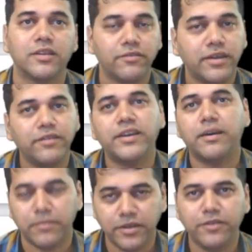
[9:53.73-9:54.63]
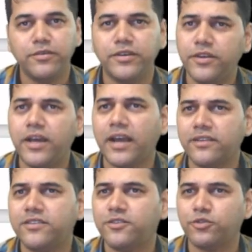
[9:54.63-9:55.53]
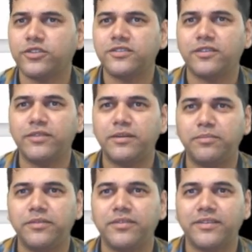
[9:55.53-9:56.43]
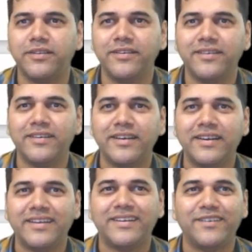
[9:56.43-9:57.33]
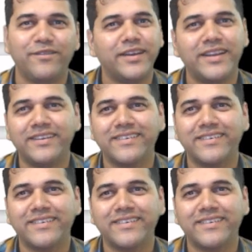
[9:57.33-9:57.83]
Where did we come? Did I ask this question somewhere previously? Where?